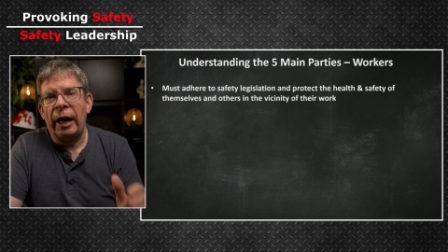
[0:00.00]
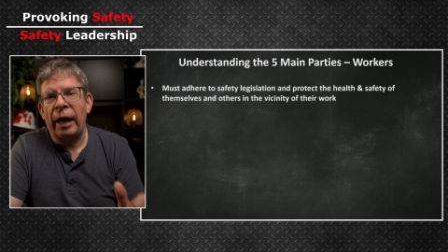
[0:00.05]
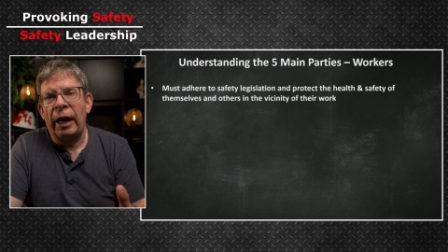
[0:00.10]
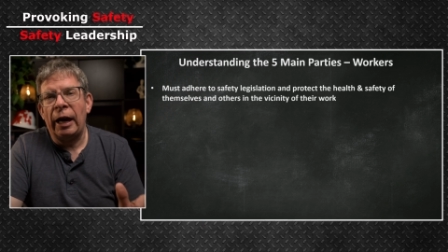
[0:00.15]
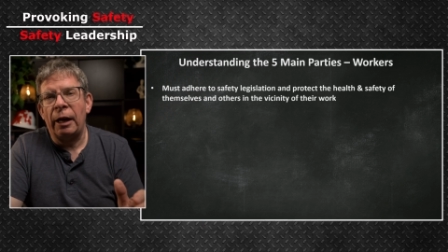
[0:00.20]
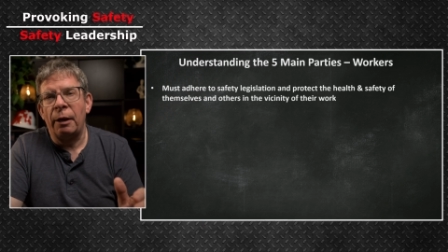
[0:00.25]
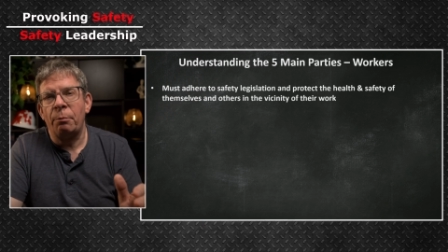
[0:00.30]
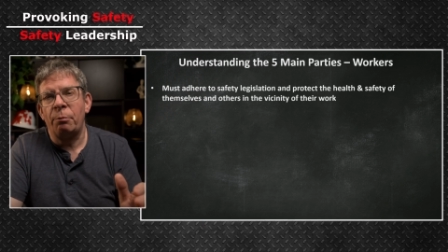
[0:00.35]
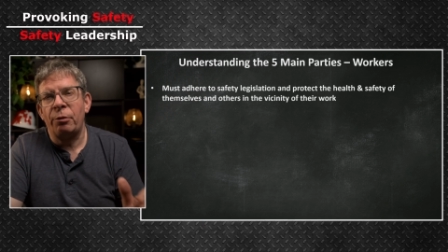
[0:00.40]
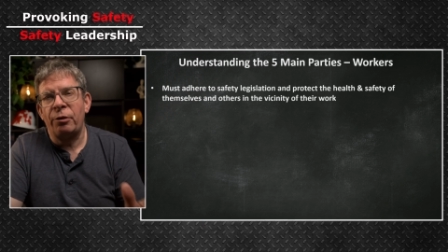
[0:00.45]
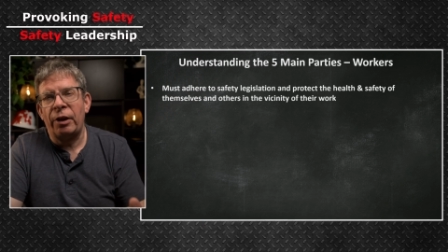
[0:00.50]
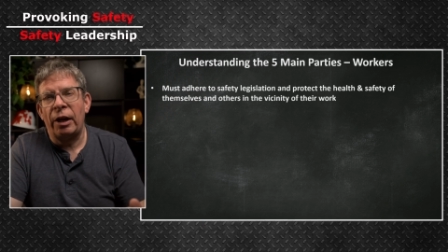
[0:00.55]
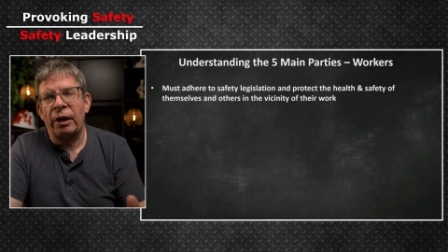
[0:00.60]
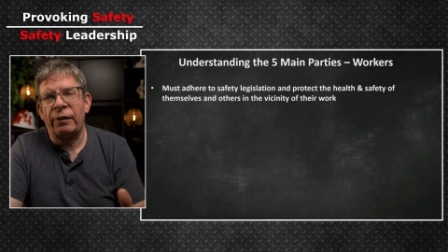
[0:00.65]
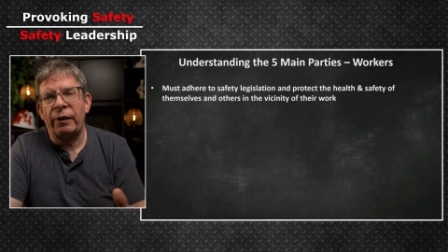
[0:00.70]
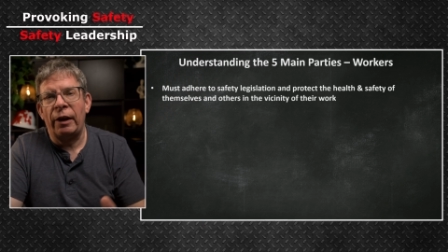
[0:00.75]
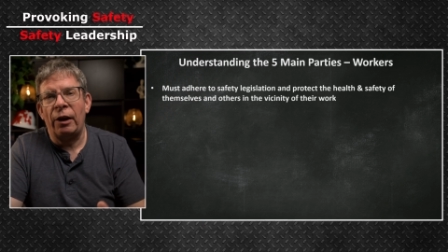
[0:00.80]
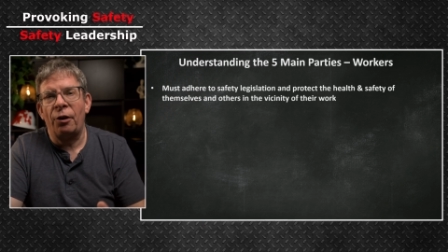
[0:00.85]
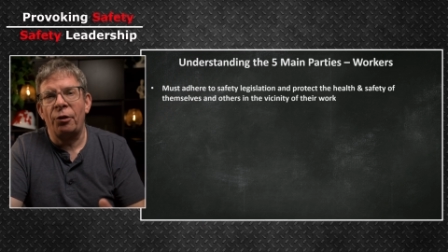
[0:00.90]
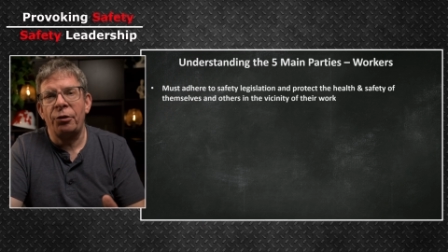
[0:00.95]
and
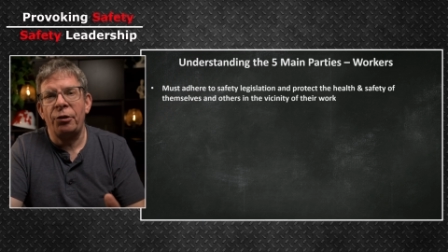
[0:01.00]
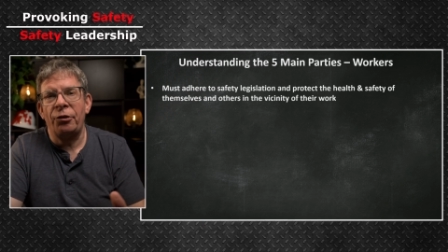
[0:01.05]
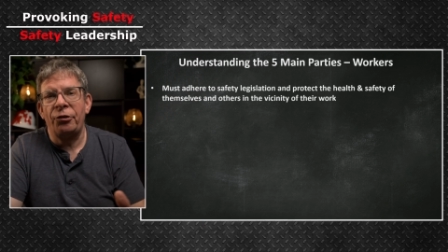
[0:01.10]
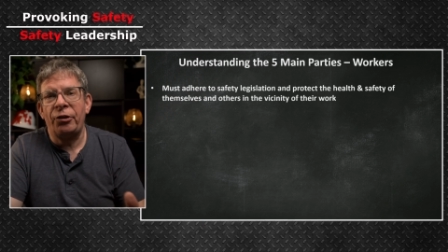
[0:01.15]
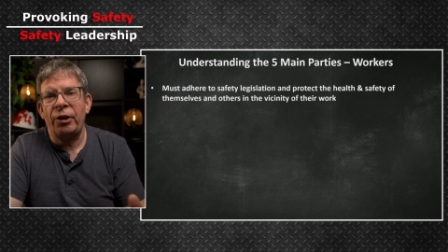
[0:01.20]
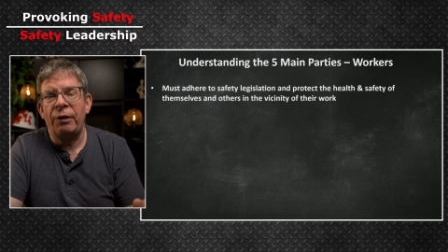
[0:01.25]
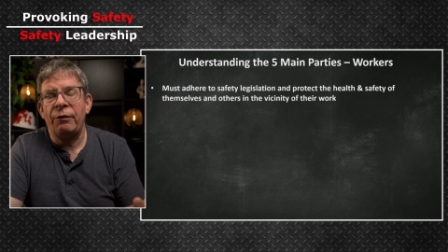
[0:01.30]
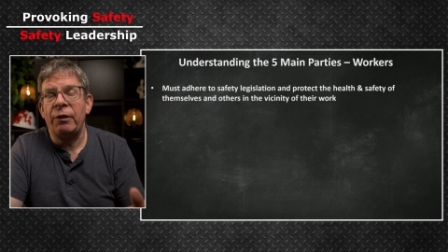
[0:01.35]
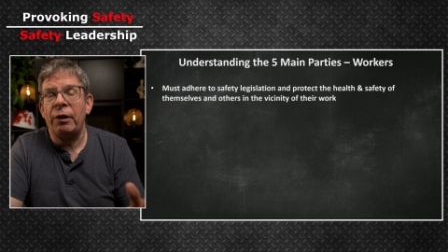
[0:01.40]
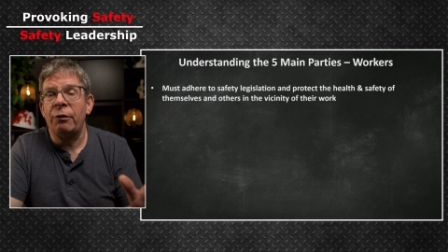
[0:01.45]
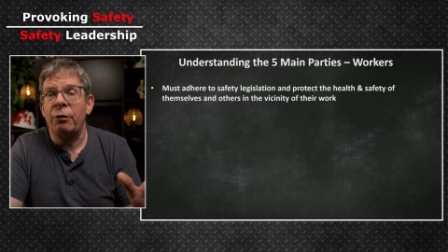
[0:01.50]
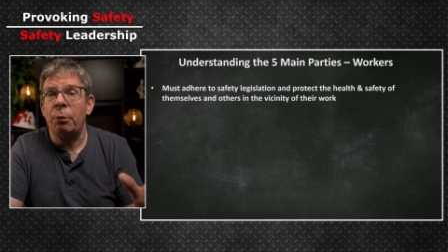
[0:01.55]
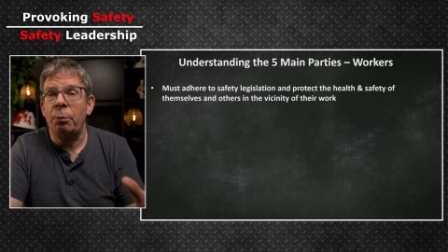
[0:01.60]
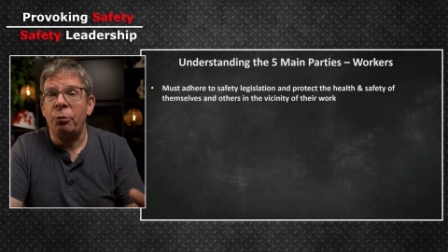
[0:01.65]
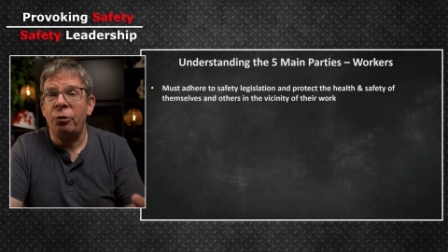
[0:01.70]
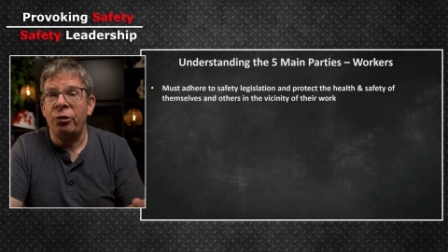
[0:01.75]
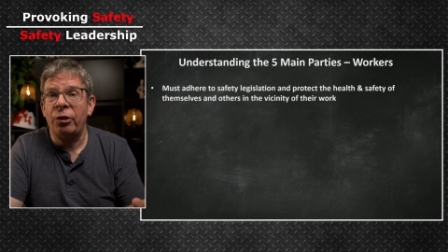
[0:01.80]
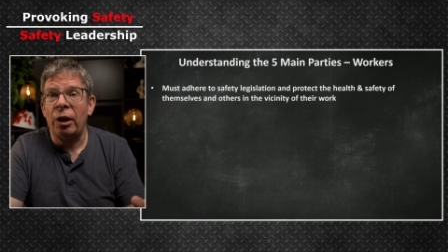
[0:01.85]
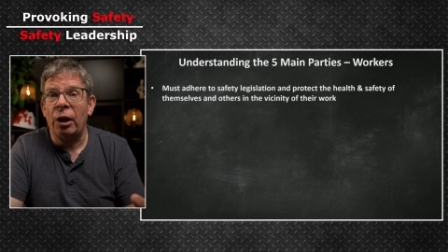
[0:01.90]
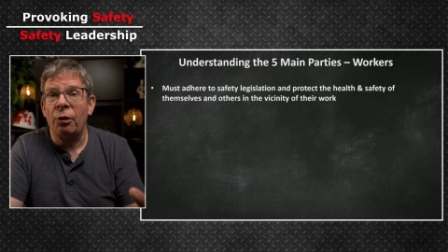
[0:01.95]
protect the health and safety of
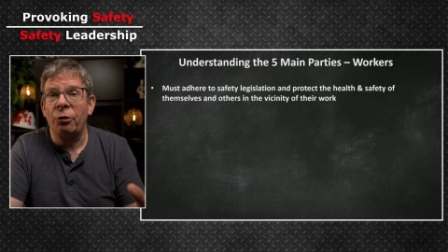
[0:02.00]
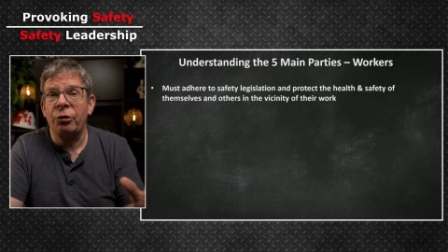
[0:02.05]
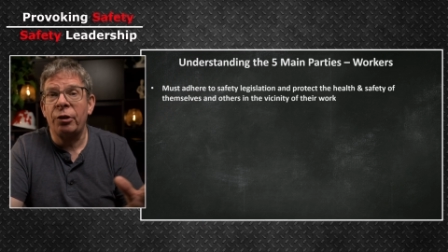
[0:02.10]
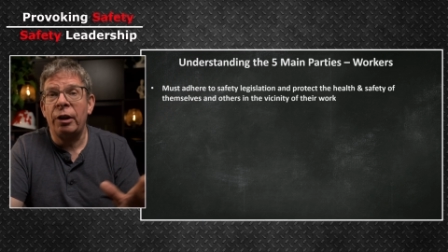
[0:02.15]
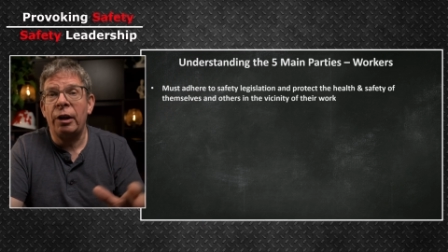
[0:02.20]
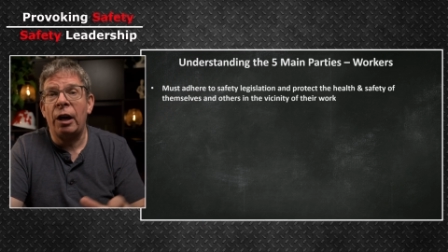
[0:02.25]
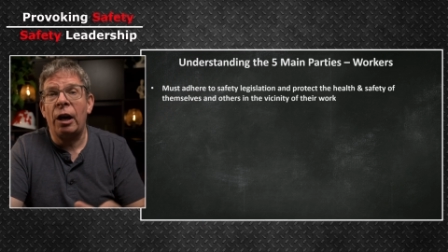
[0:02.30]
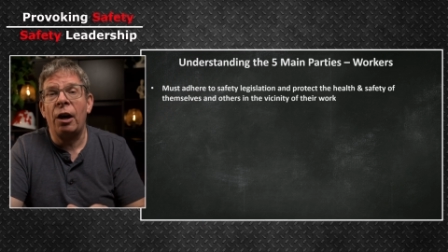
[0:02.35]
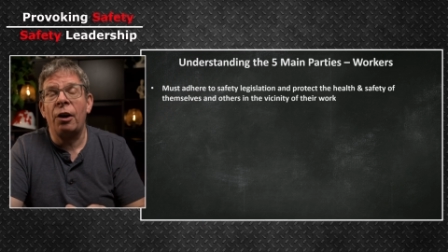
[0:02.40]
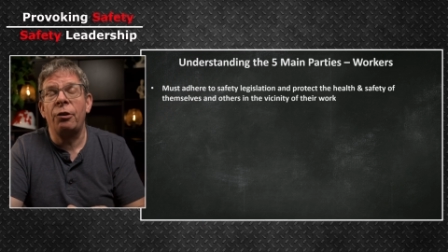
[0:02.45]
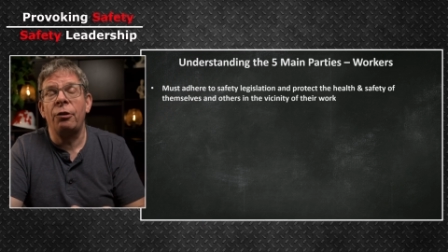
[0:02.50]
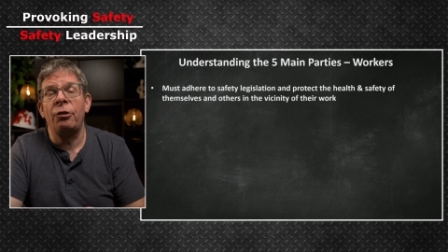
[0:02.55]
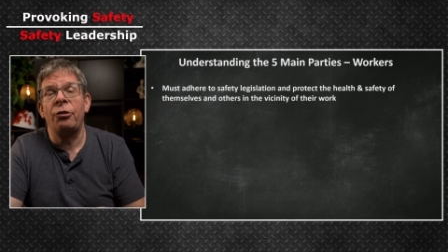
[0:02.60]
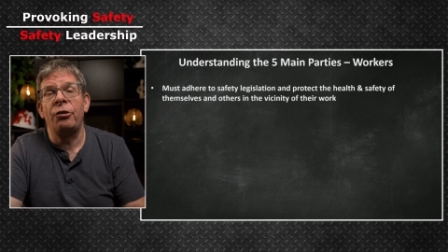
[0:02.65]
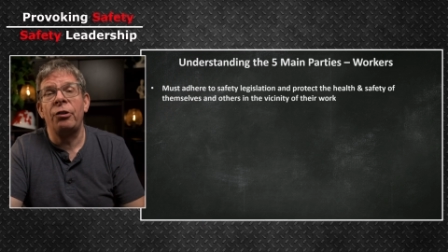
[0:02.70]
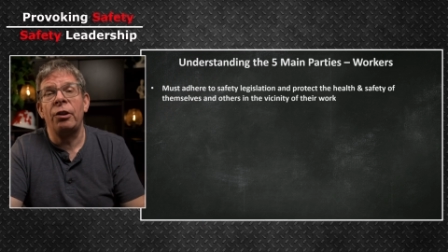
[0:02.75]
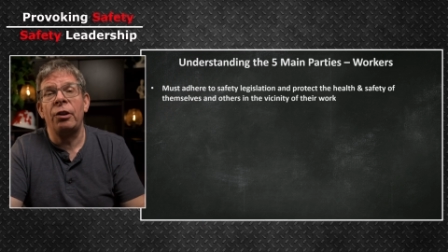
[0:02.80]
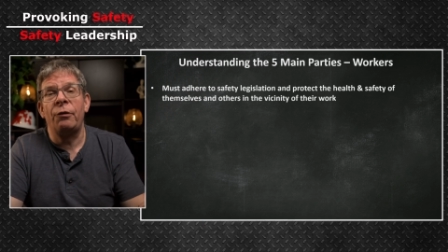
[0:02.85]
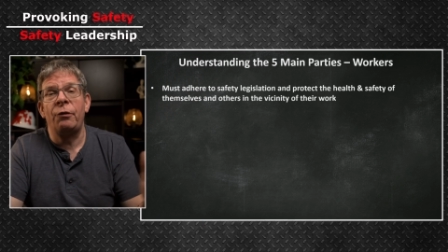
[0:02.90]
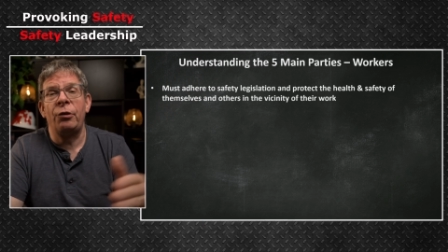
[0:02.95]
themselves and
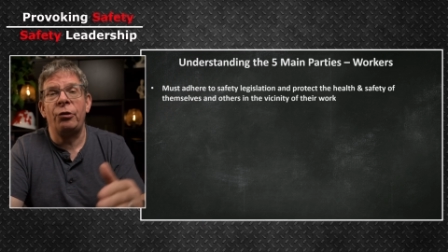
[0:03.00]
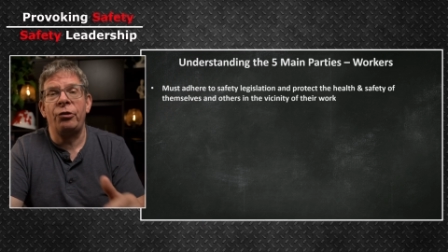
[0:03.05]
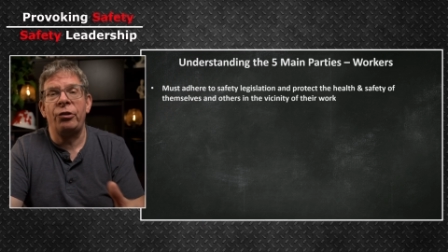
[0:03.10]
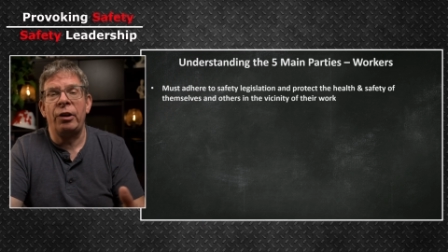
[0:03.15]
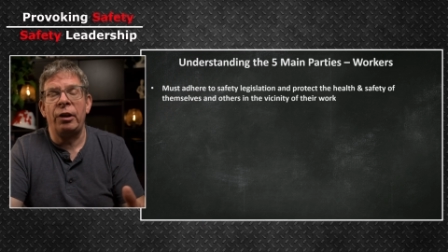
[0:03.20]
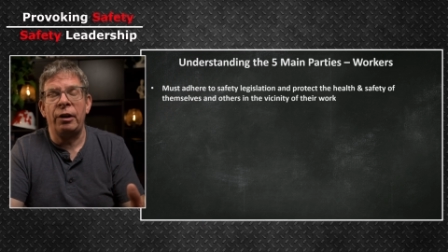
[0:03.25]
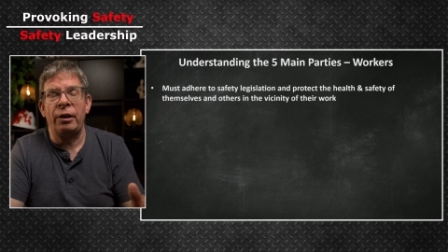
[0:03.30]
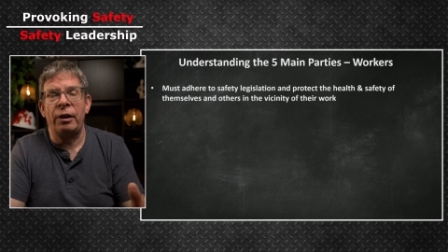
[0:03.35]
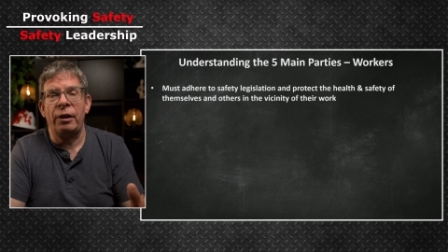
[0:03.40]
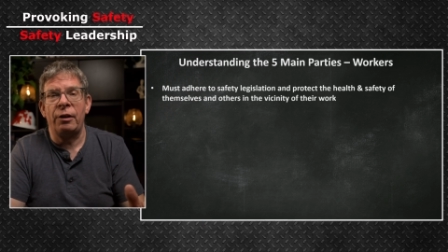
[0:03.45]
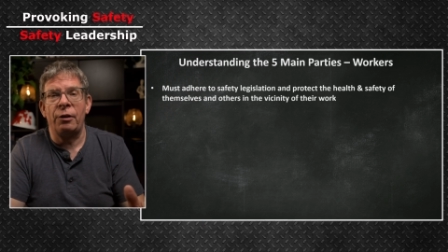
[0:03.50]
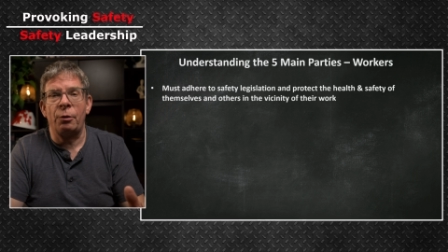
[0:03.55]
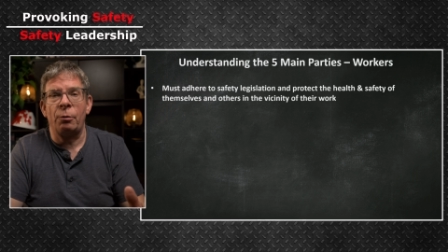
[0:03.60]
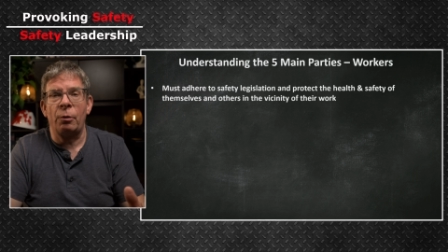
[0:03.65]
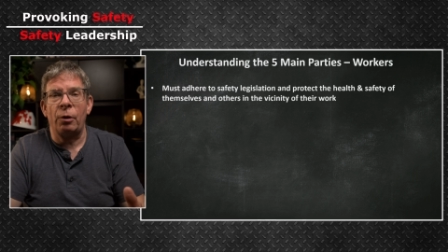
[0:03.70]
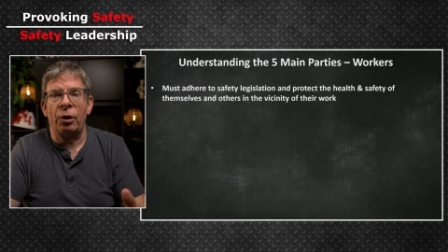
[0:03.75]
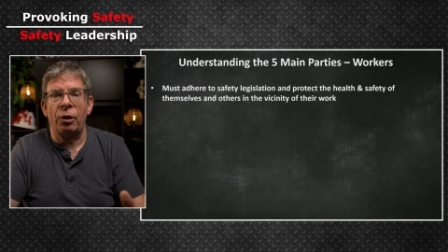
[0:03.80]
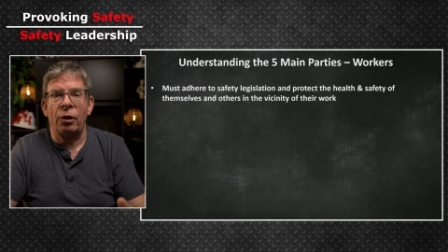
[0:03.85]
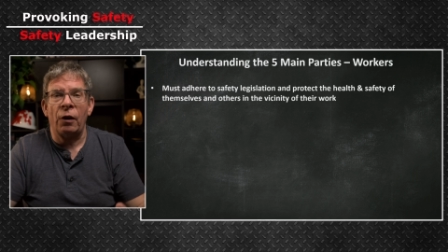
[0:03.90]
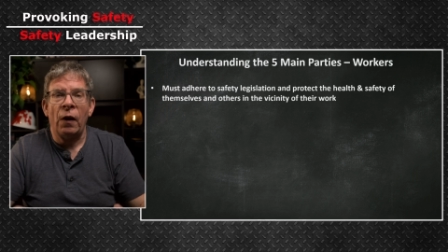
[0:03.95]
others in the vicinity of the
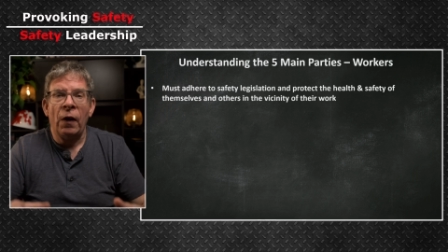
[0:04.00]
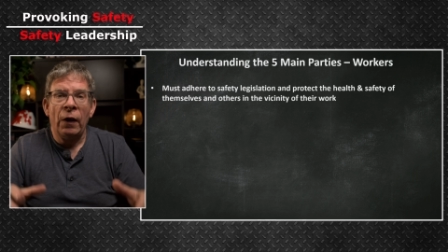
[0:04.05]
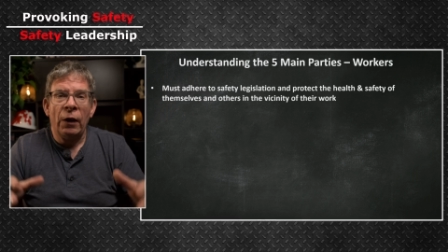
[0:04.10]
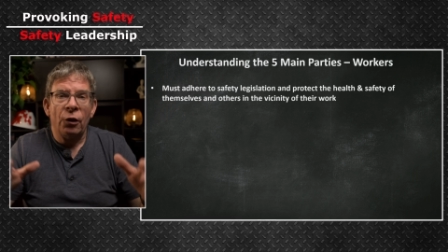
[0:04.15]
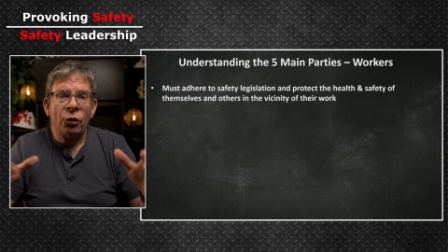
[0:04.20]
work.